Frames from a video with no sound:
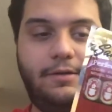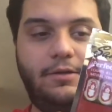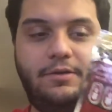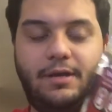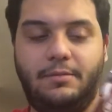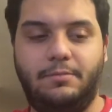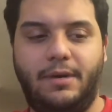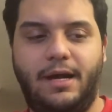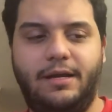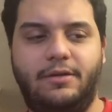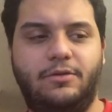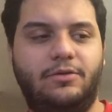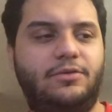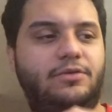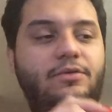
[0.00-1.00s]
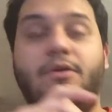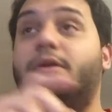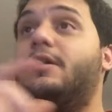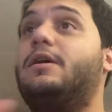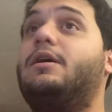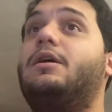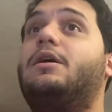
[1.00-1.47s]
You can buy those.
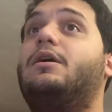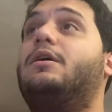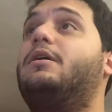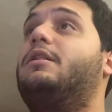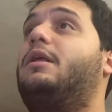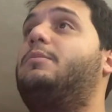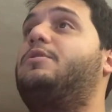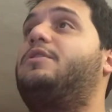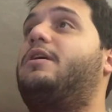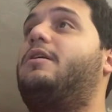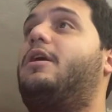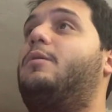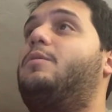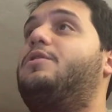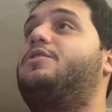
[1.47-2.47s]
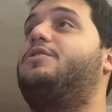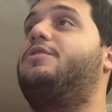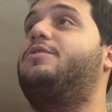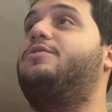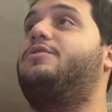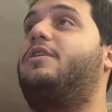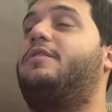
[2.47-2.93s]
Let me tell you how much
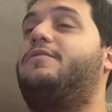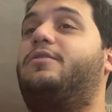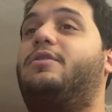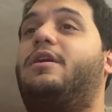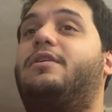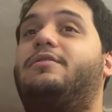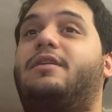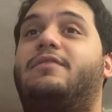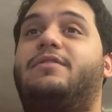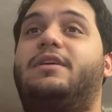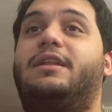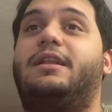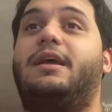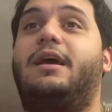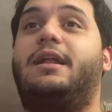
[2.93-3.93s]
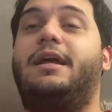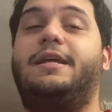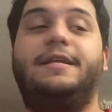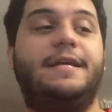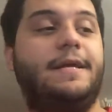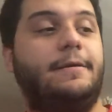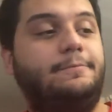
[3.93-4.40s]
those are for you guys to have an
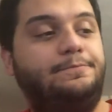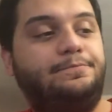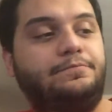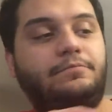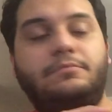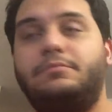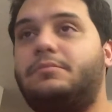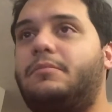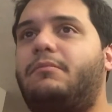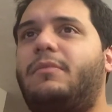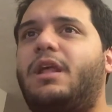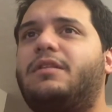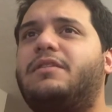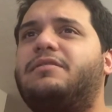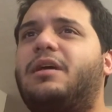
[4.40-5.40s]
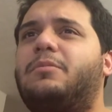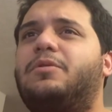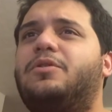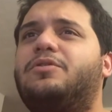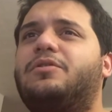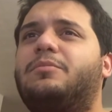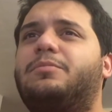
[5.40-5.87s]
idea. The Sam
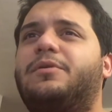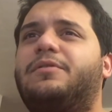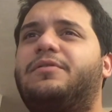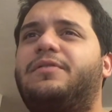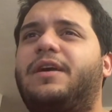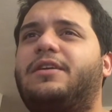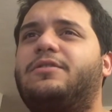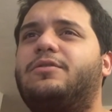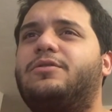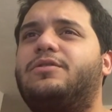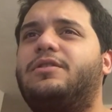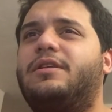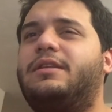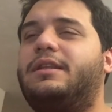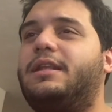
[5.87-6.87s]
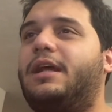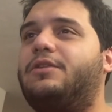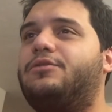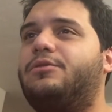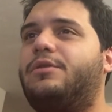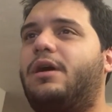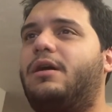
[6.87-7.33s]
Houston Perfectos and
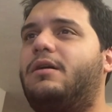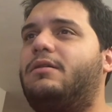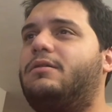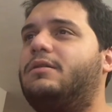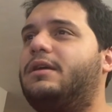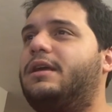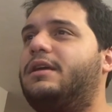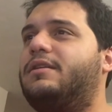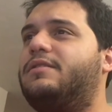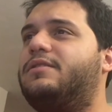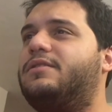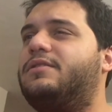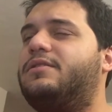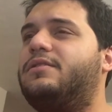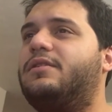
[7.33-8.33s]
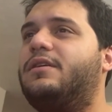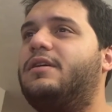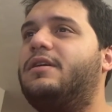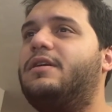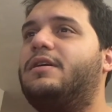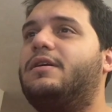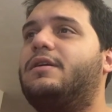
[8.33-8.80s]
Natural is
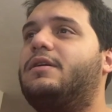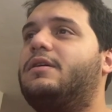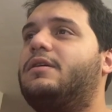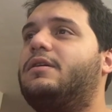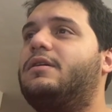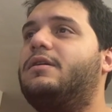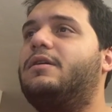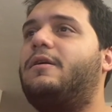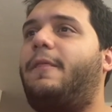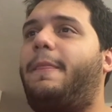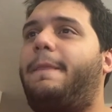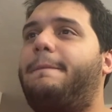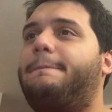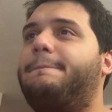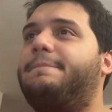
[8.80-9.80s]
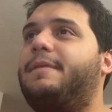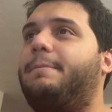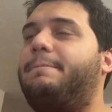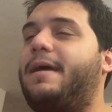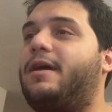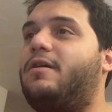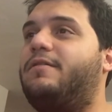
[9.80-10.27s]
the
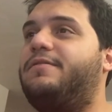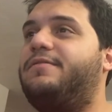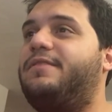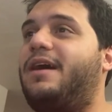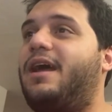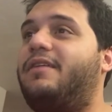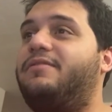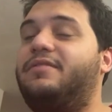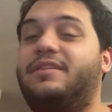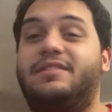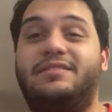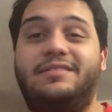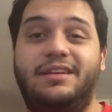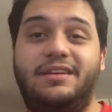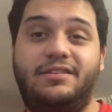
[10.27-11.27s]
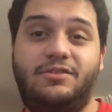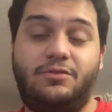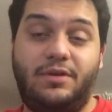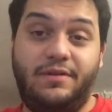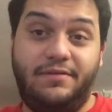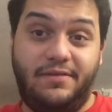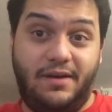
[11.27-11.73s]
pack of 5 is
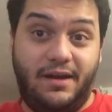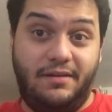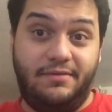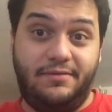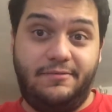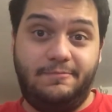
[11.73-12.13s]
6.25.